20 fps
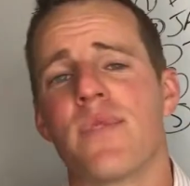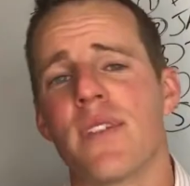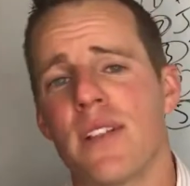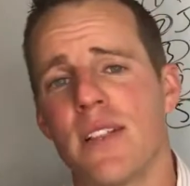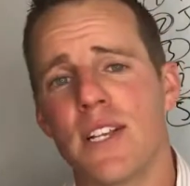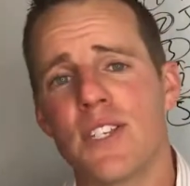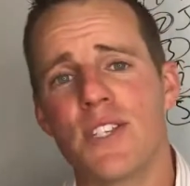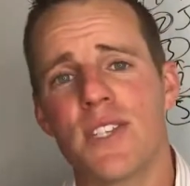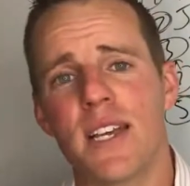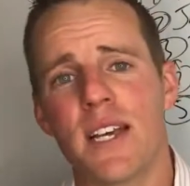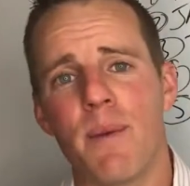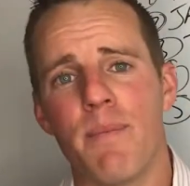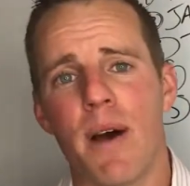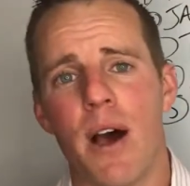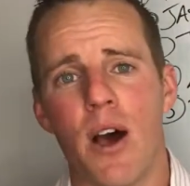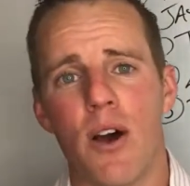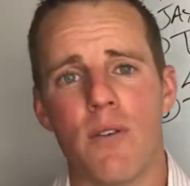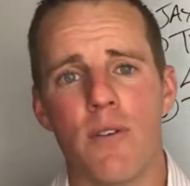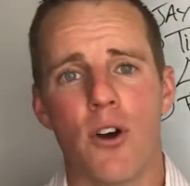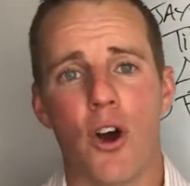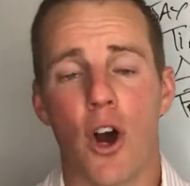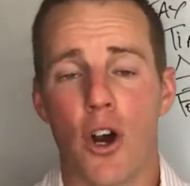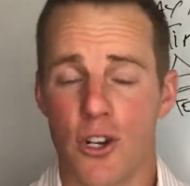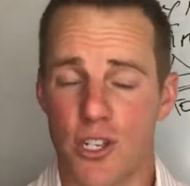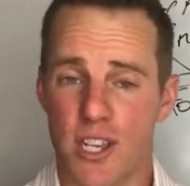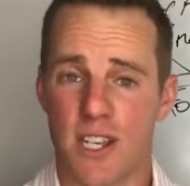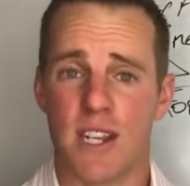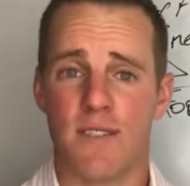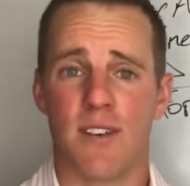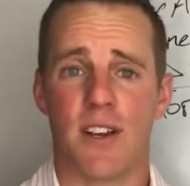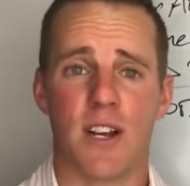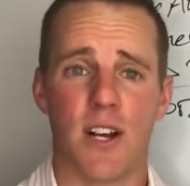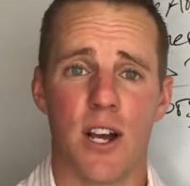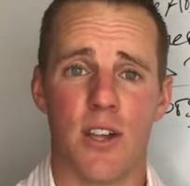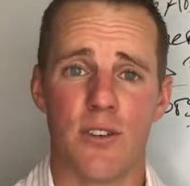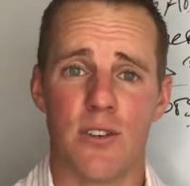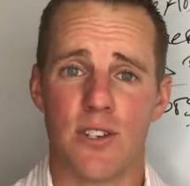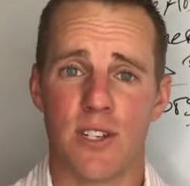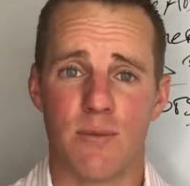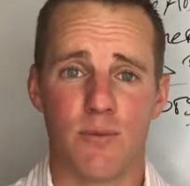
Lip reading: Let's think about our significant others.